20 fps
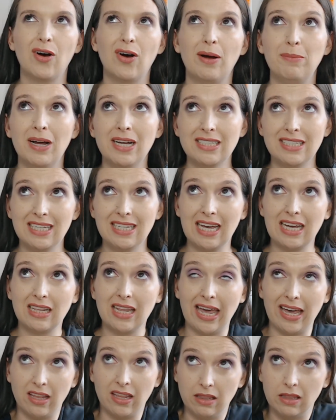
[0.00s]
I'm not saying
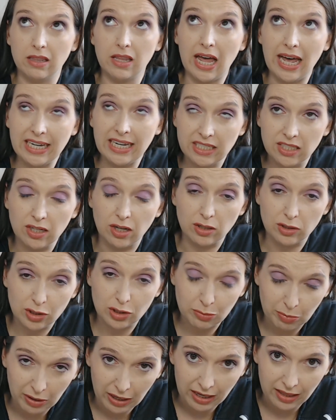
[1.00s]
like Lysol
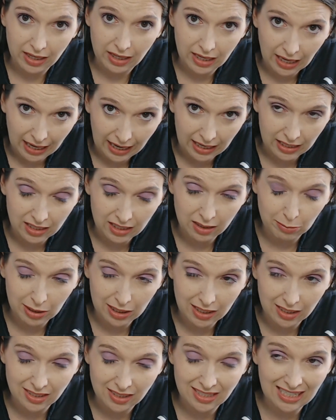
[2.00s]
spray the candy
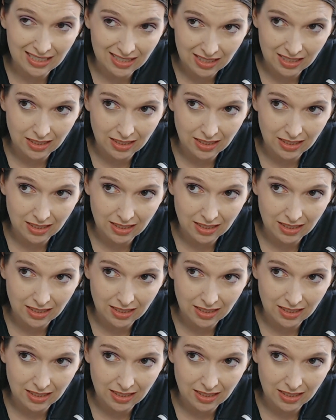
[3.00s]
because that's